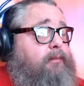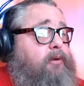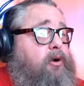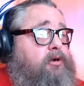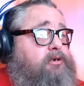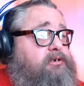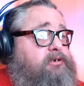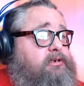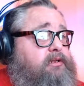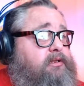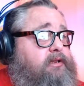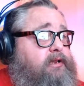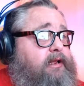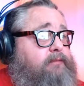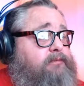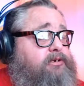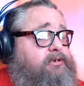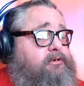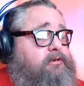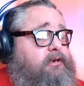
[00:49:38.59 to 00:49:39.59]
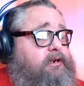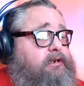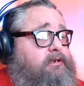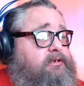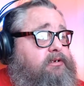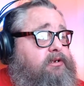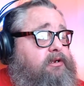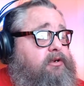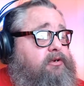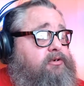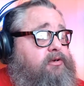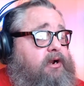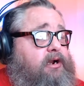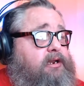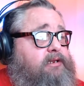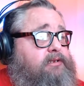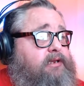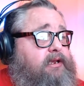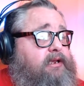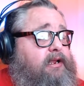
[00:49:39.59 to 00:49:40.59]
marching in the damn streets, trying
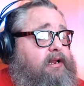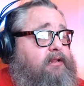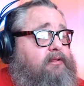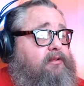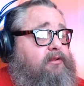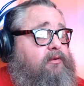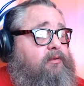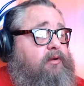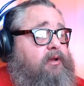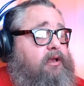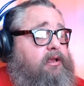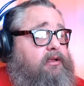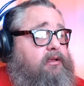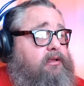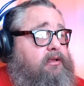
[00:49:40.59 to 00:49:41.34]
to take anything away.